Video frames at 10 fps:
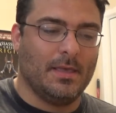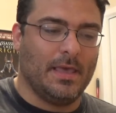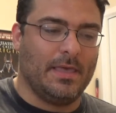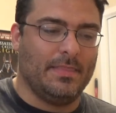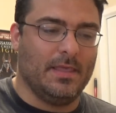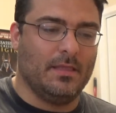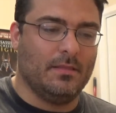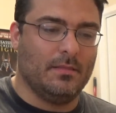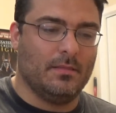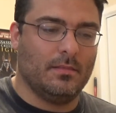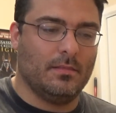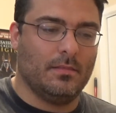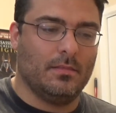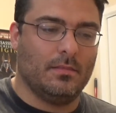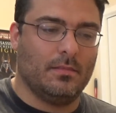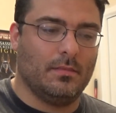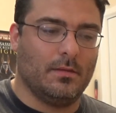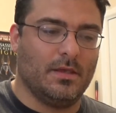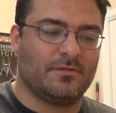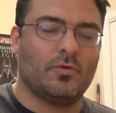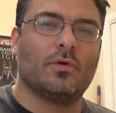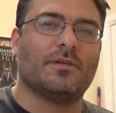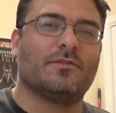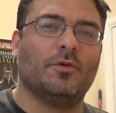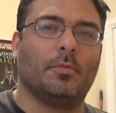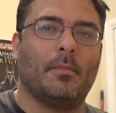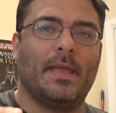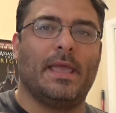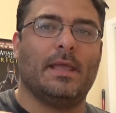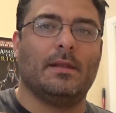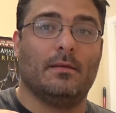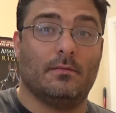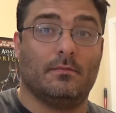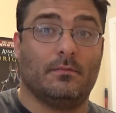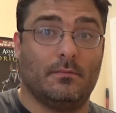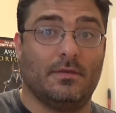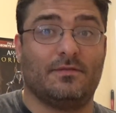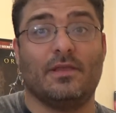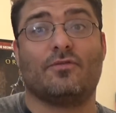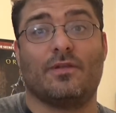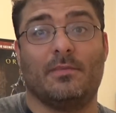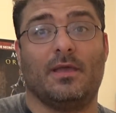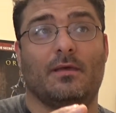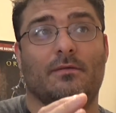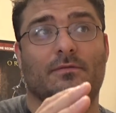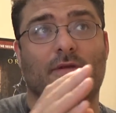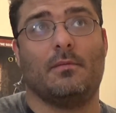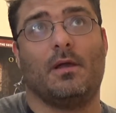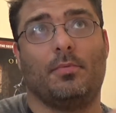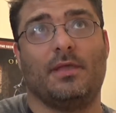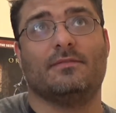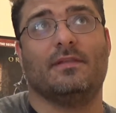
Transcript: and then it's cool because Superman. It's interesting because Jeremiah plays